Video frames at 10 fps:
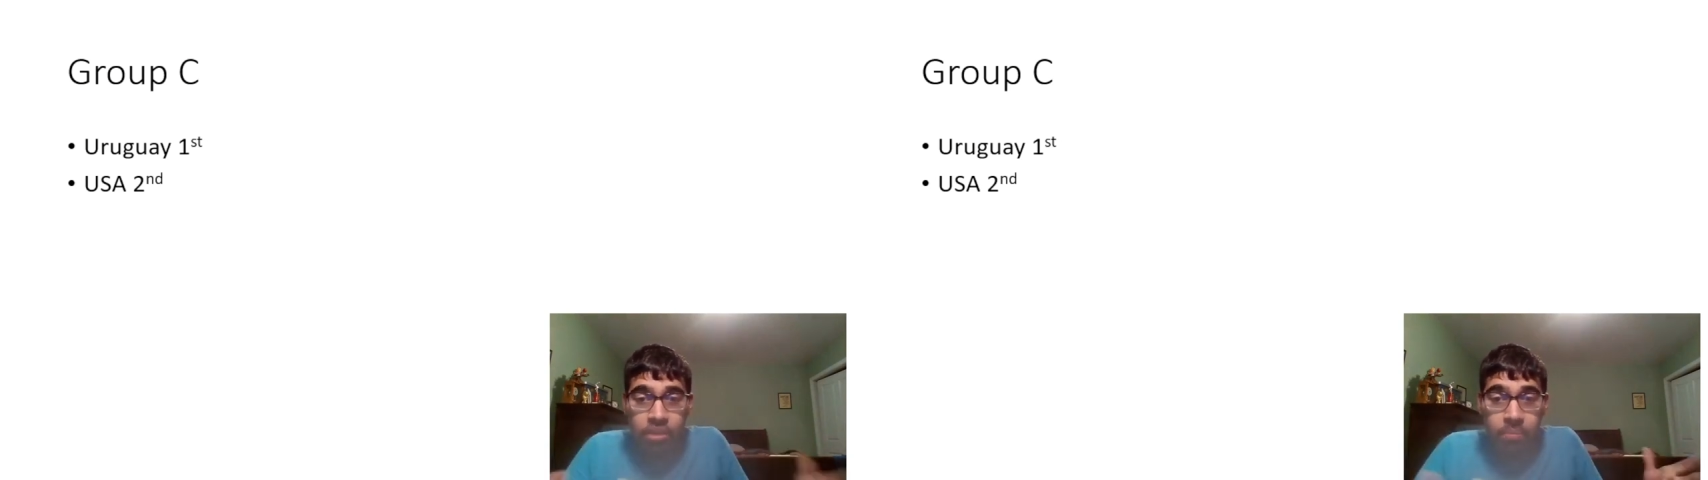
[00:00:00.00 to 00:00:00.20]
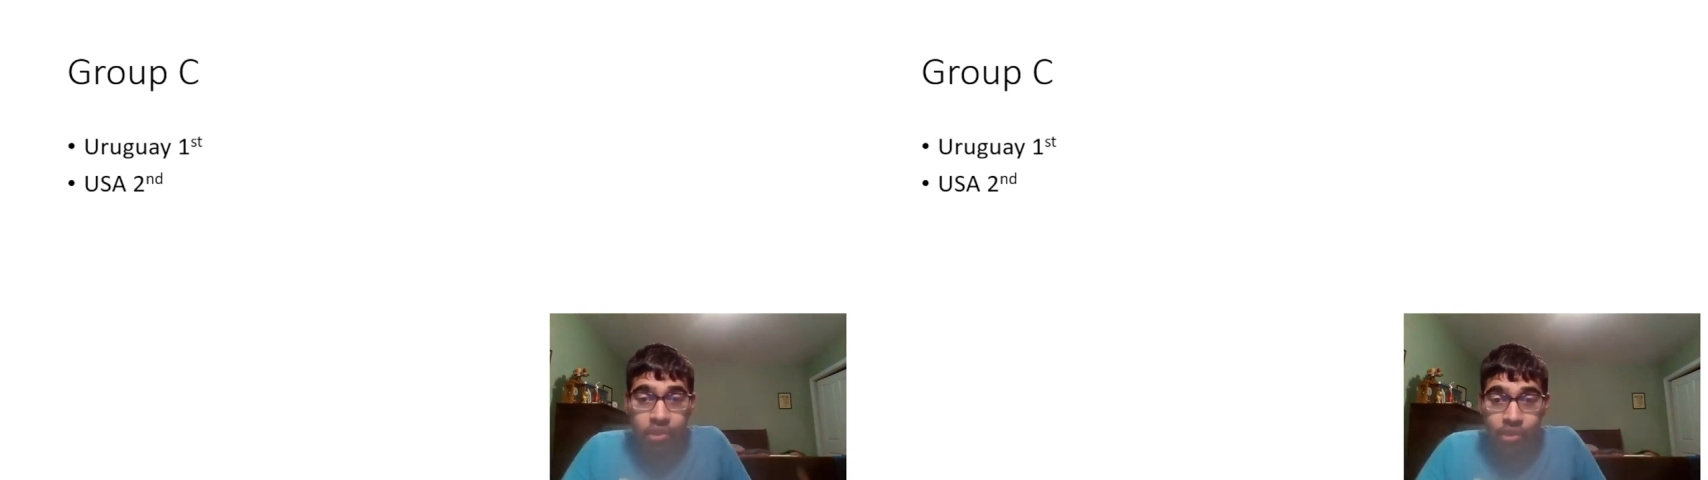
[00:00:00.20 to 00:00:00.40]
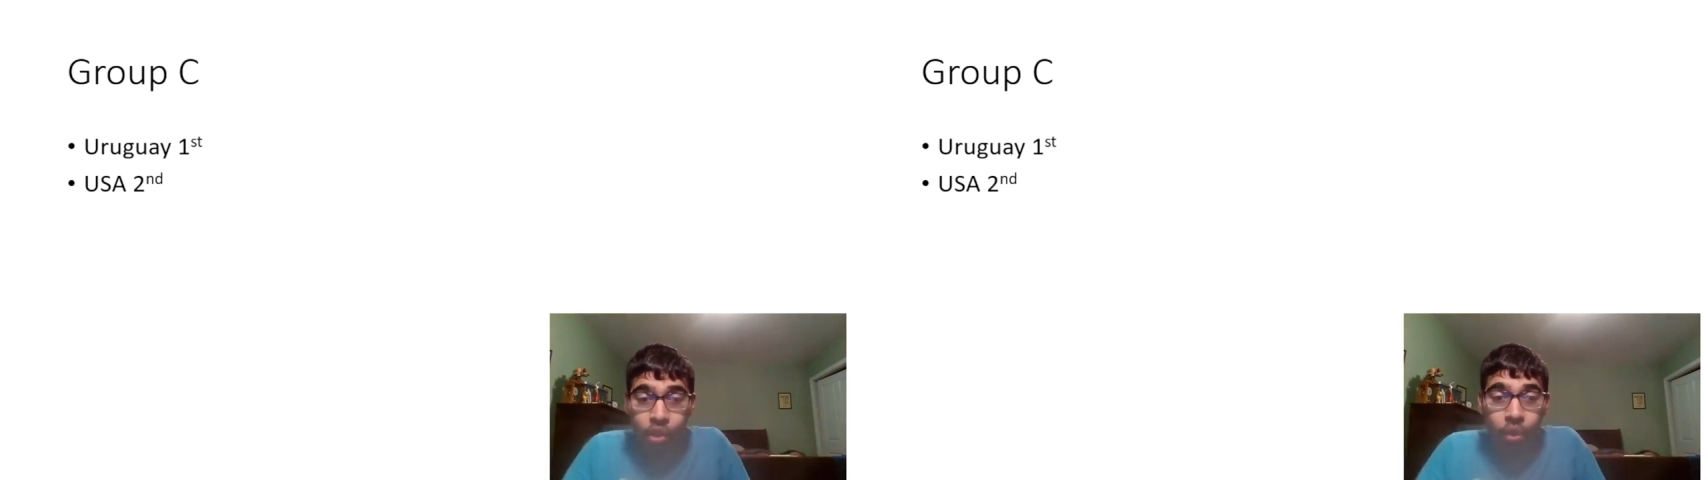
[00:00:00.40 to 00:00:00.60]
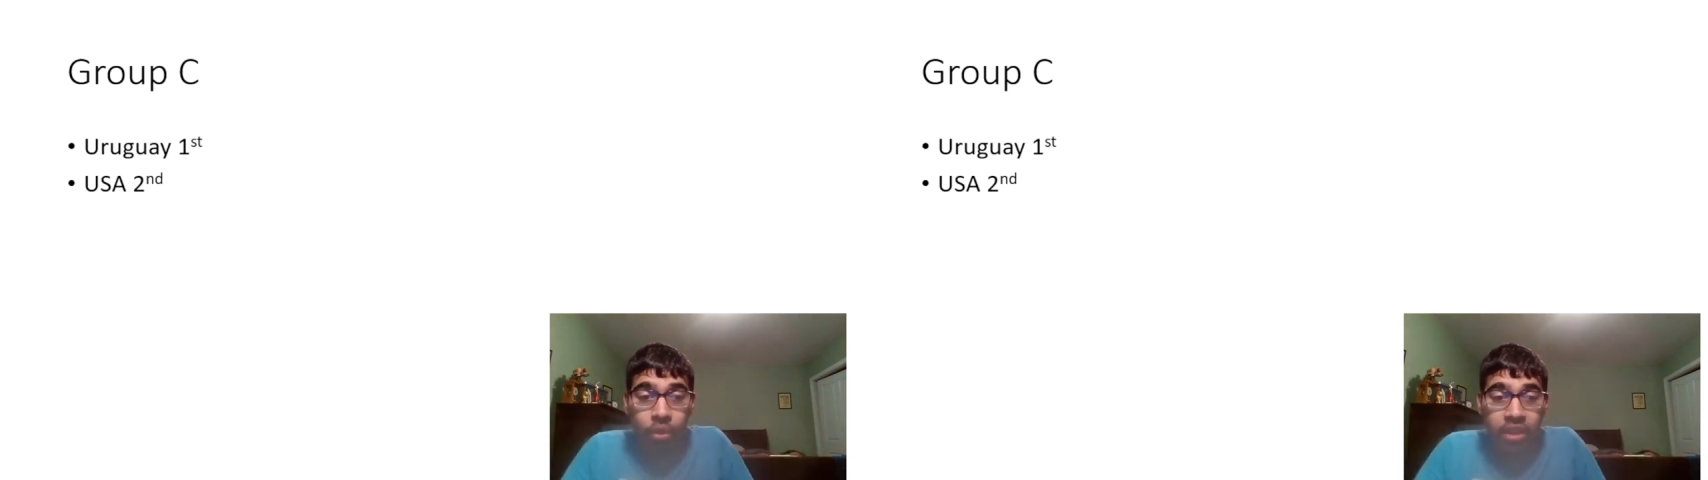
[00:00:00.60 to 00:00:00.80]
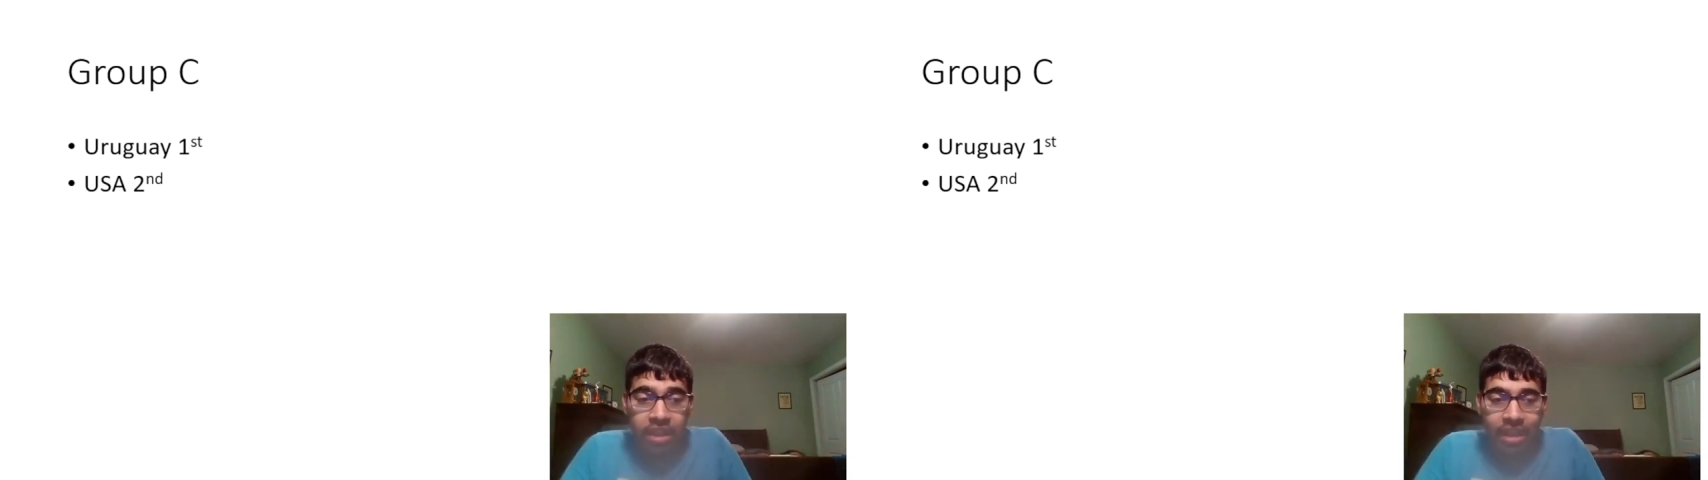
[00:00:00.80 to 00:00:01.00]
Brazil
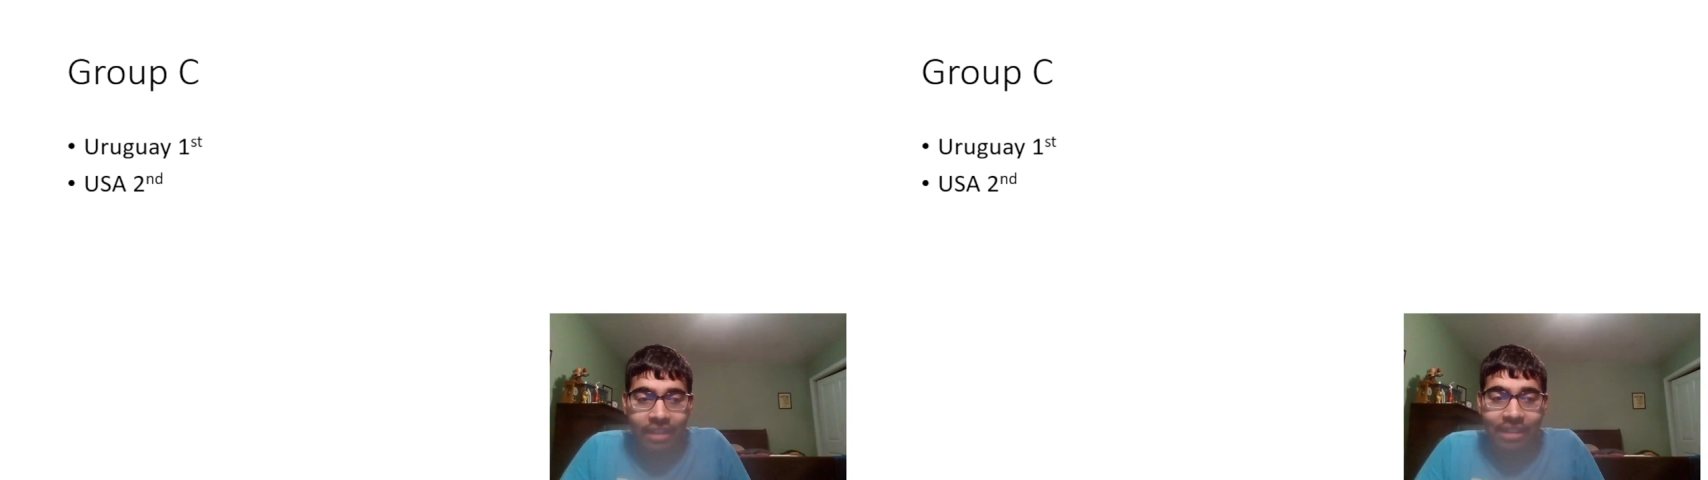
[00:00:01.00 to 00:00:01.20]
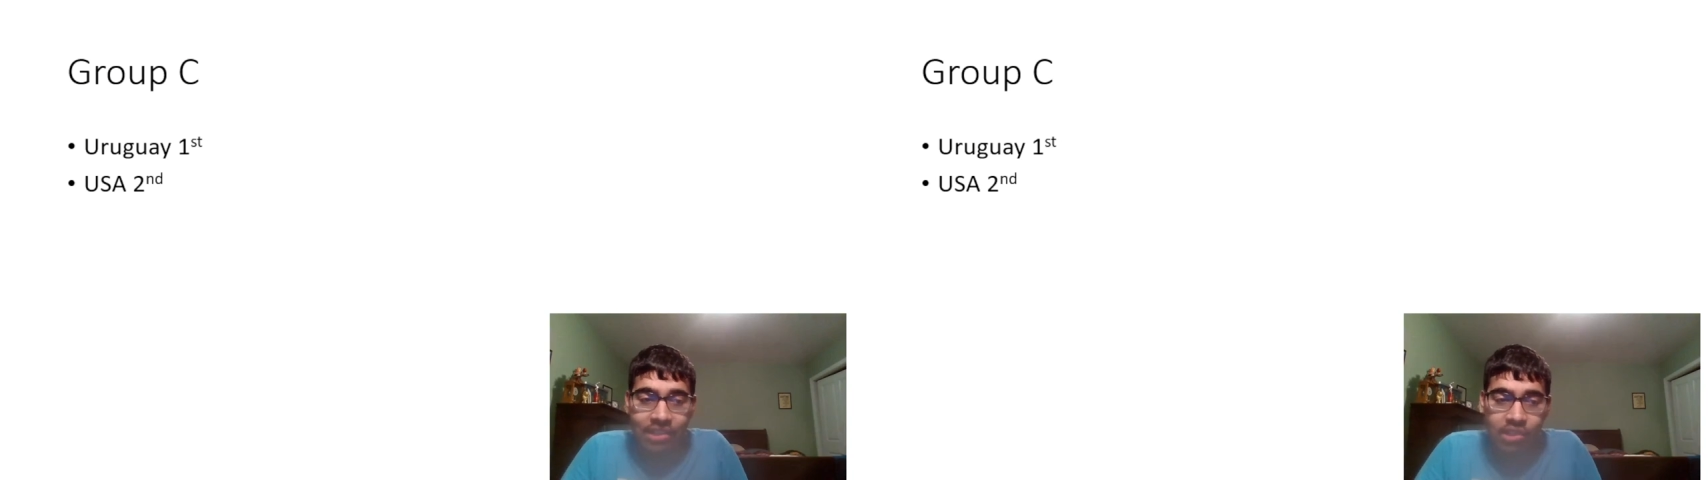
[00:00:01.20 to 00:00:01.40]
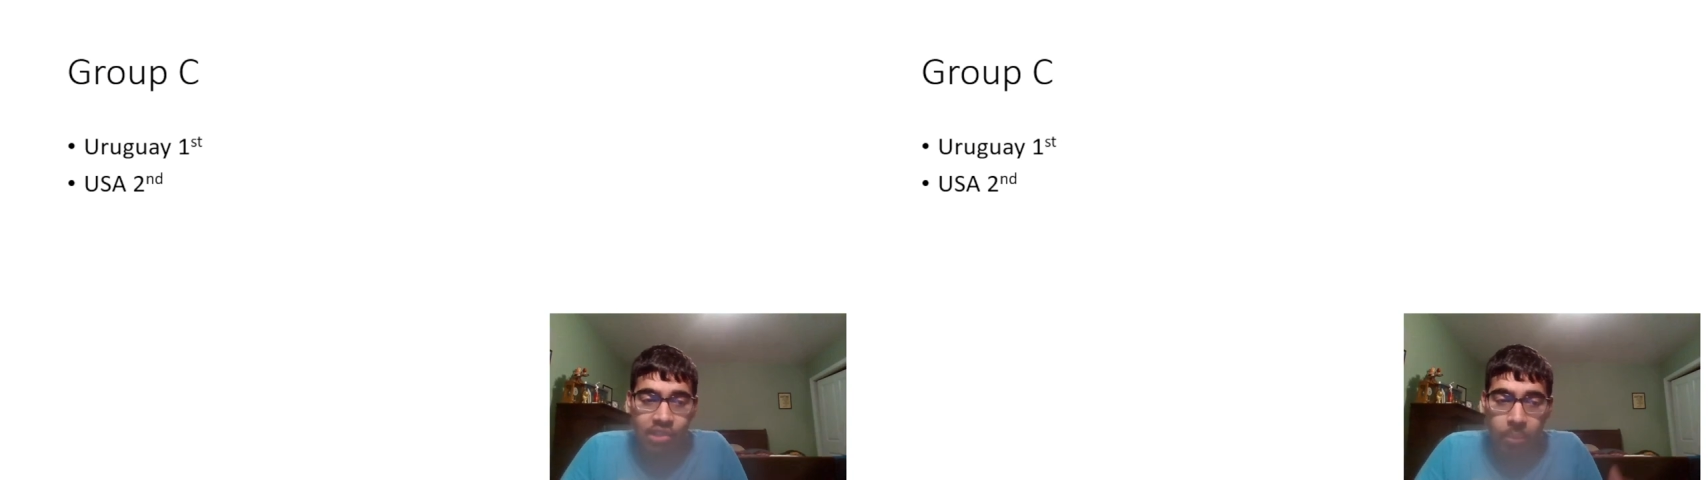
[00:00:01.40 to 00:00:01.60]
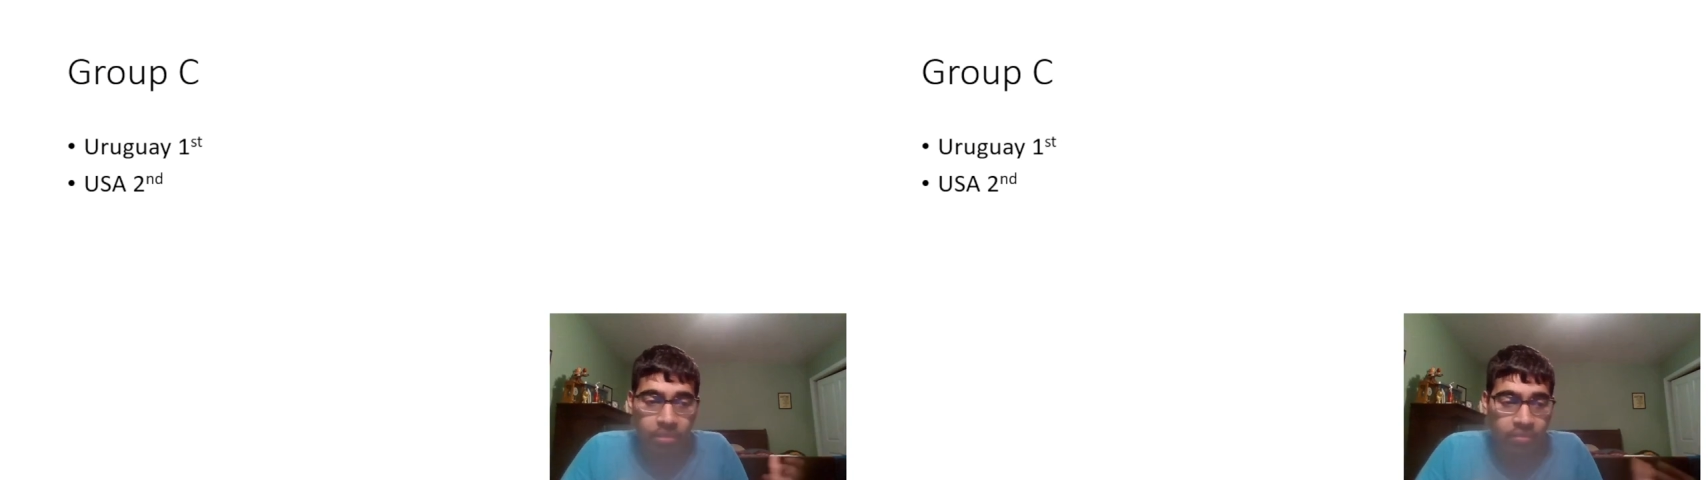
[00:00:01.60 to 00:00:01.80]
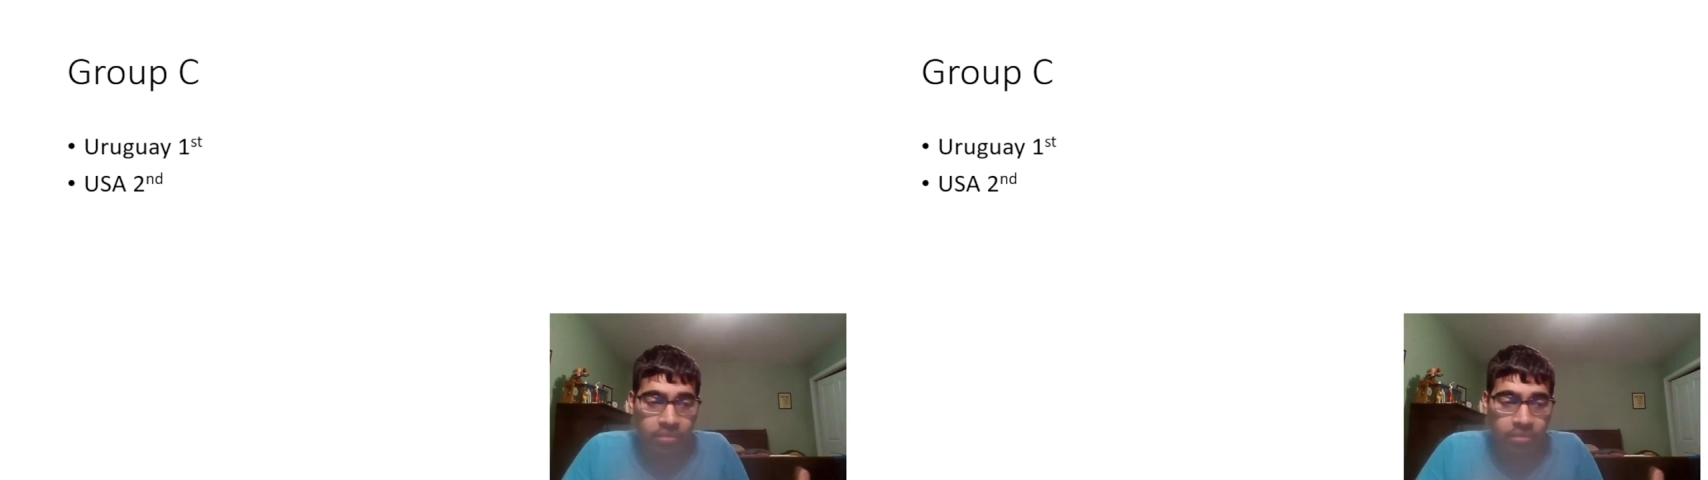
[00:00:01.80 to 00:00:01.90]
in the last couple of